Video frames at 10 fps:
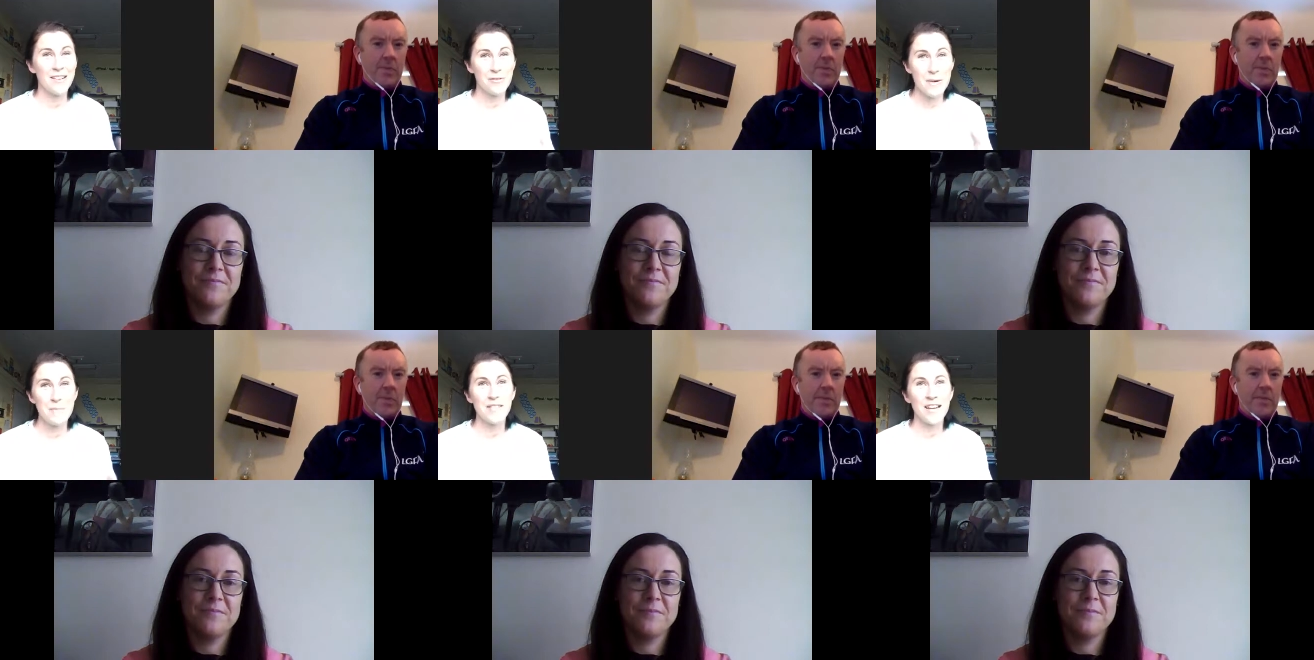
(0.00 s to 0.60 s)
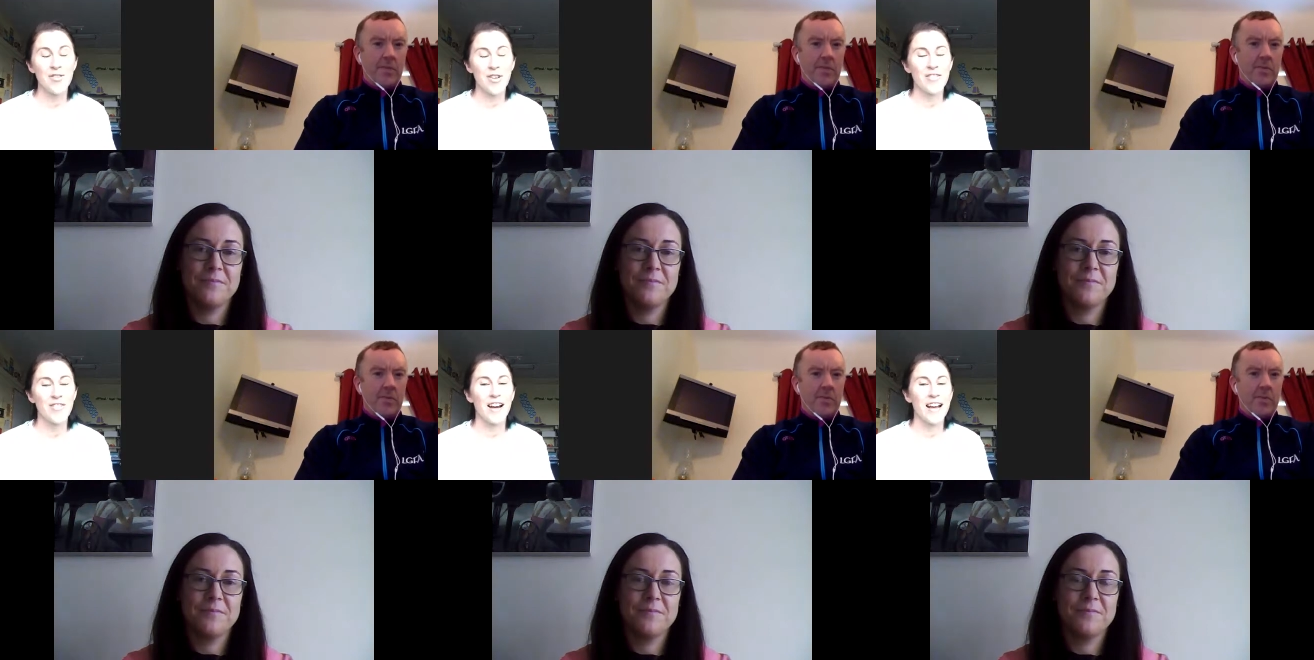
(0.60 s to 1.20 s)
Speaker 1: I remember that
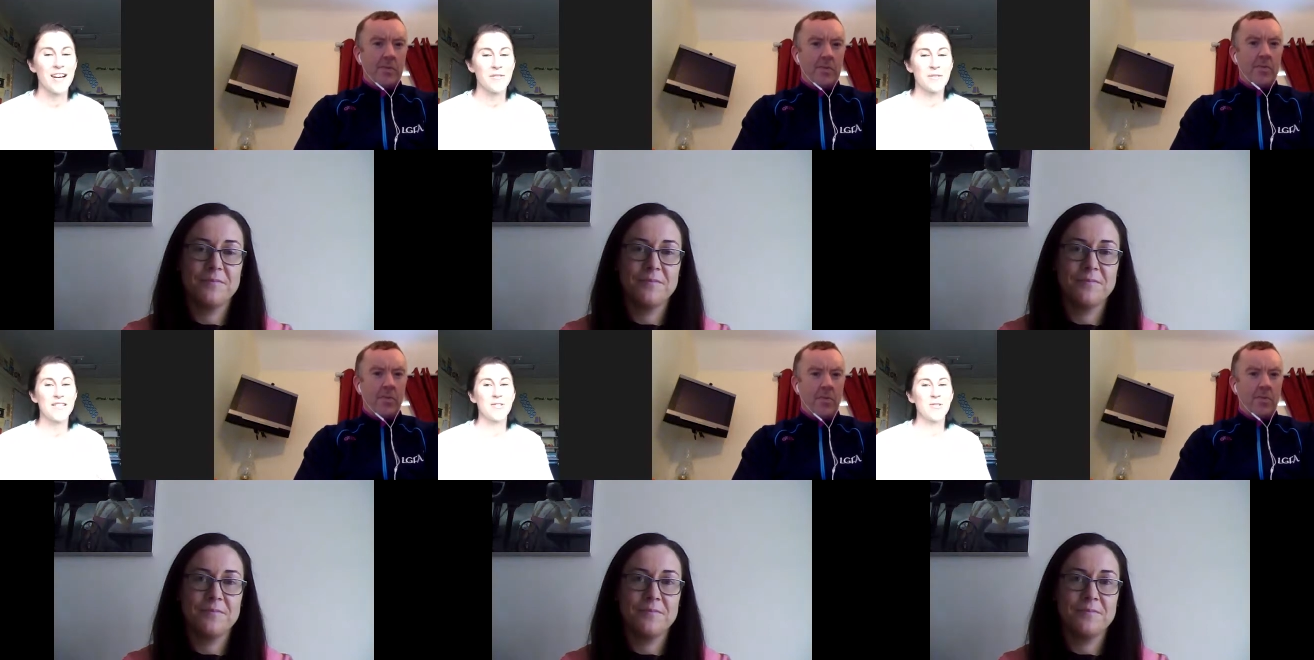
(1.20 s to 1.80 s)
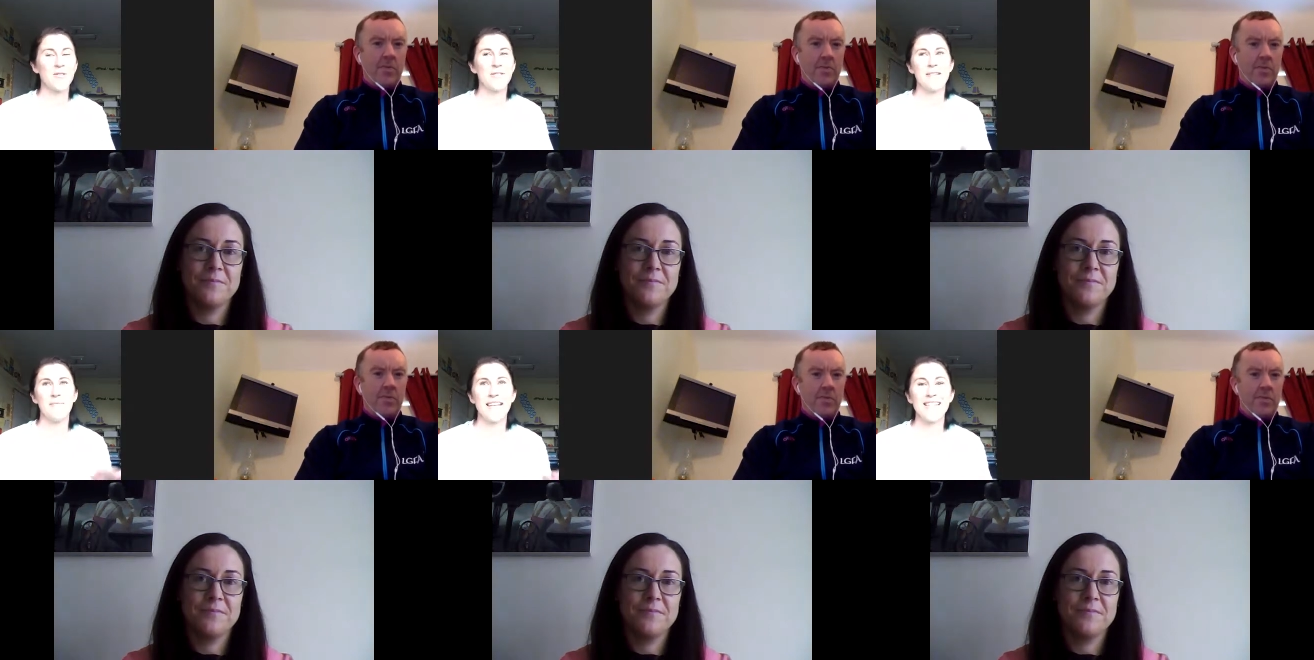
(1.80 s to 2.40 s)
forever, and it was so
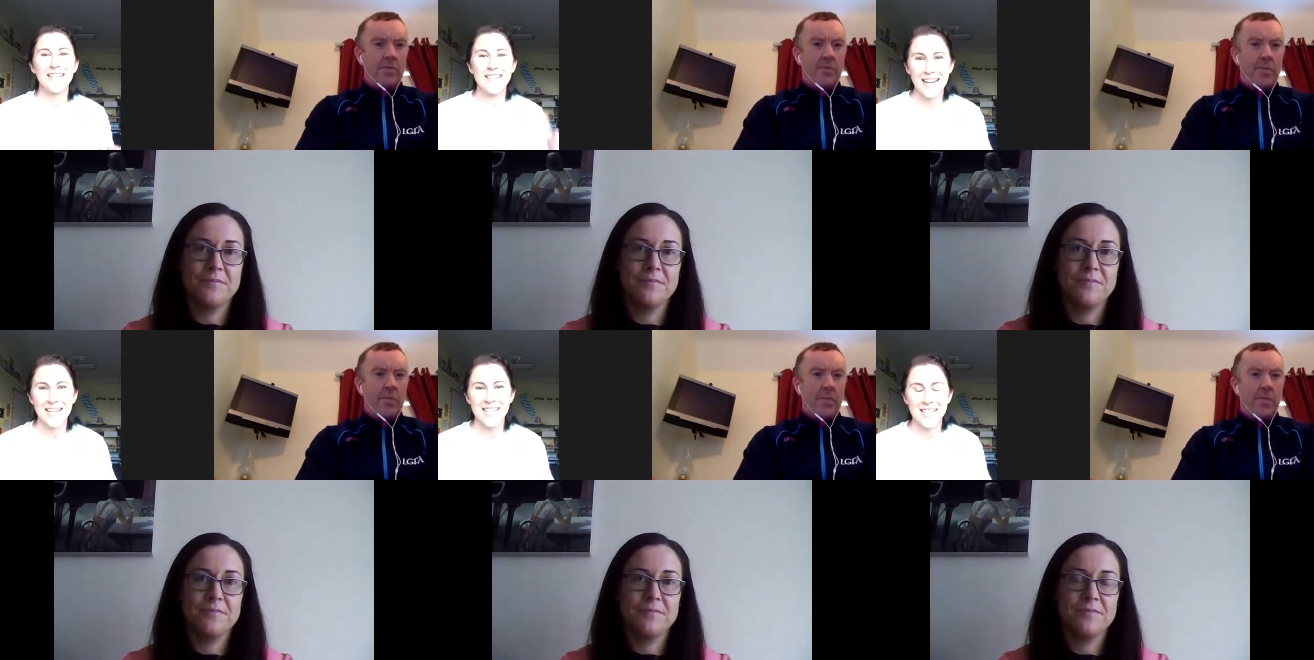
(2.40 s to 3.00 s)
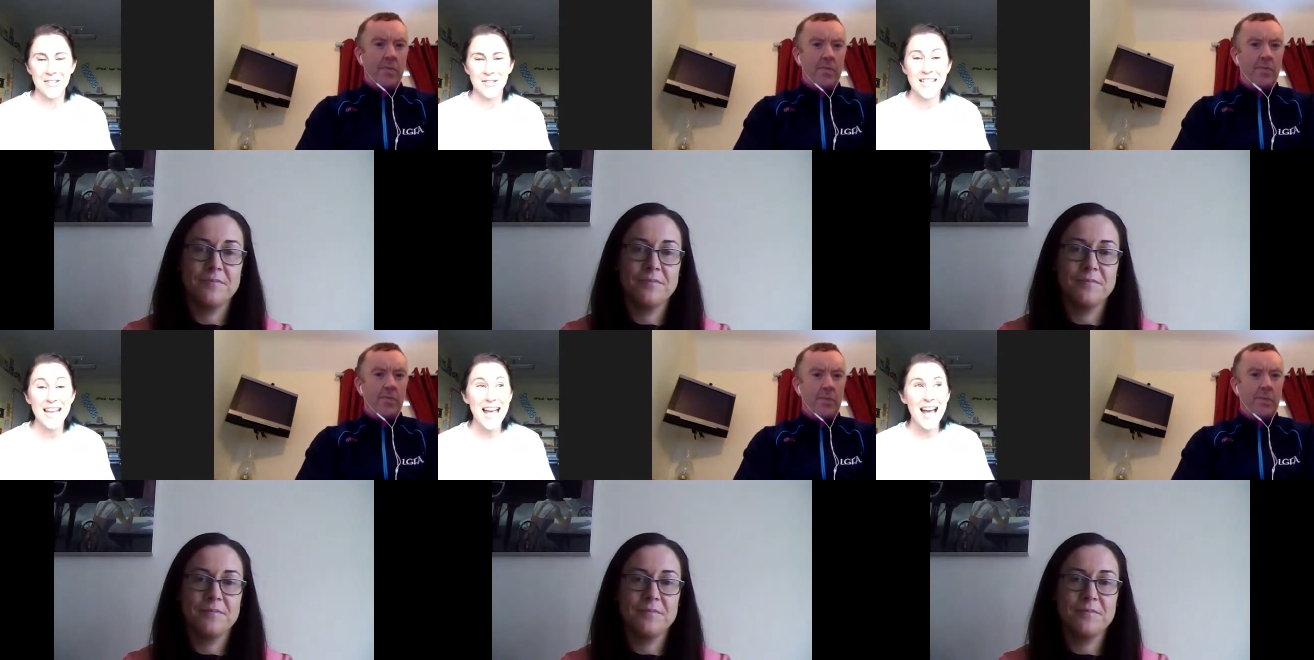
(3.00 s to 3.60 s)
amazing to actually do it.
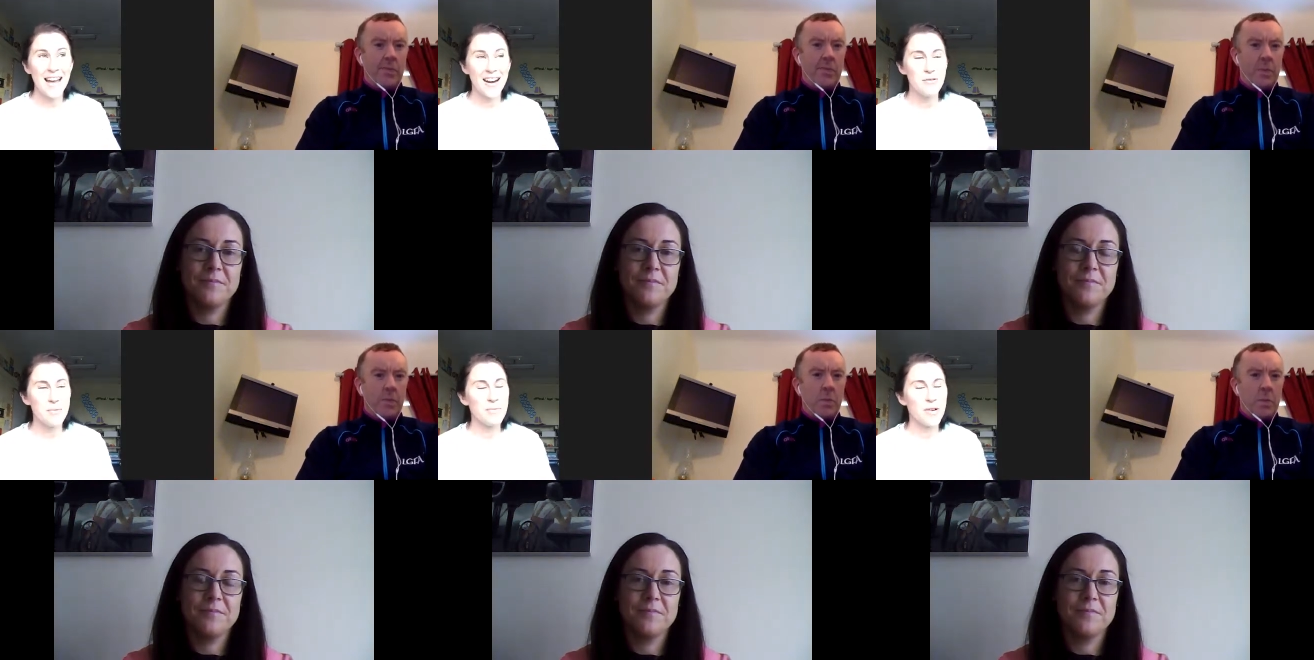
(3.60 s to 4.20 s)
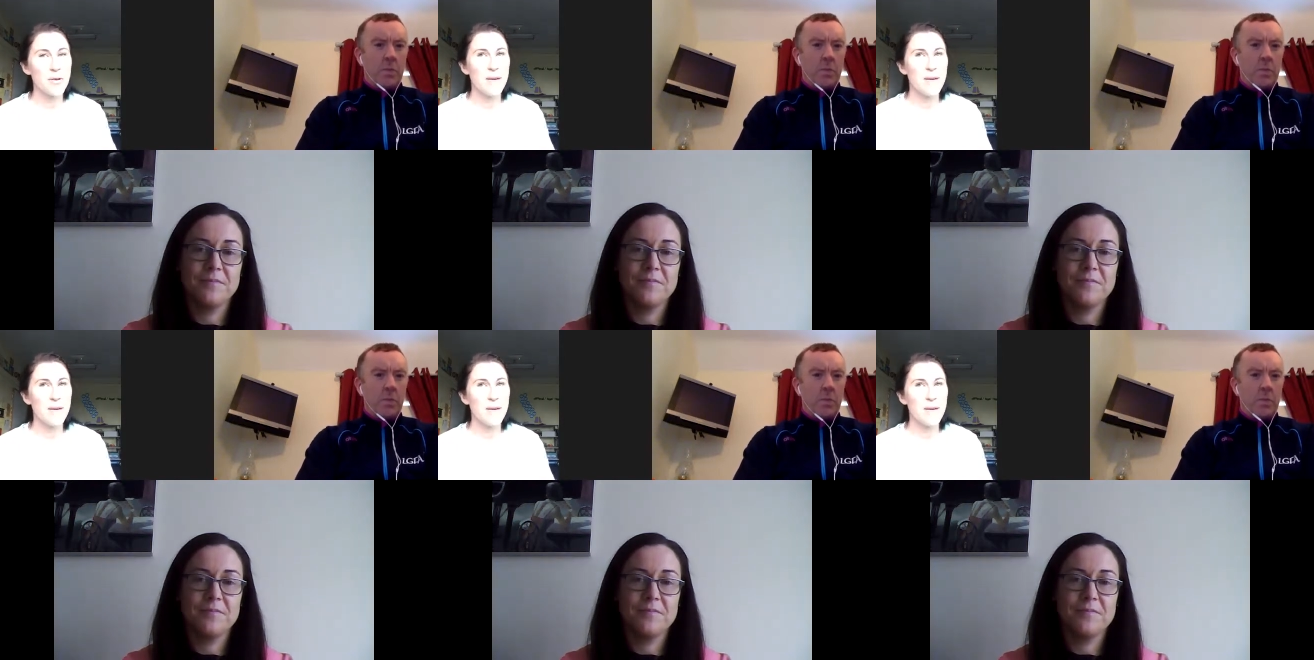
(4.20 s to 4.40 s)
And I remember going